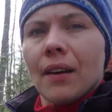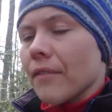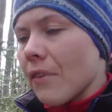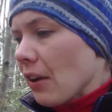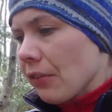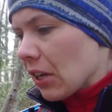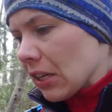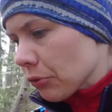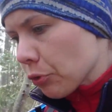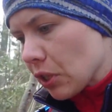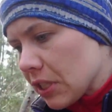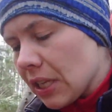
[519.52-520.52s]
Very
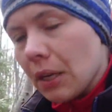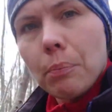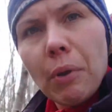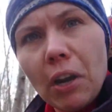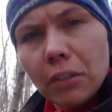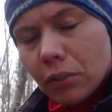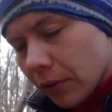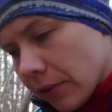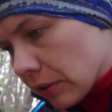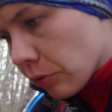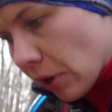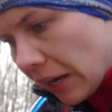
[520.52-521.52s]
interesting part of
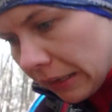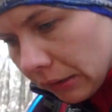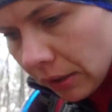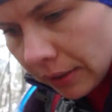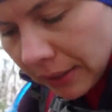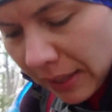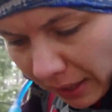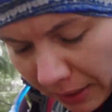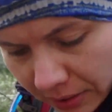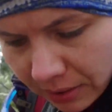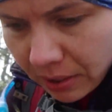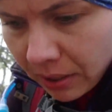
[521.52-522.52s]
the trail,
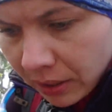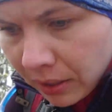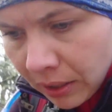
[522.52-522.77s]
yes.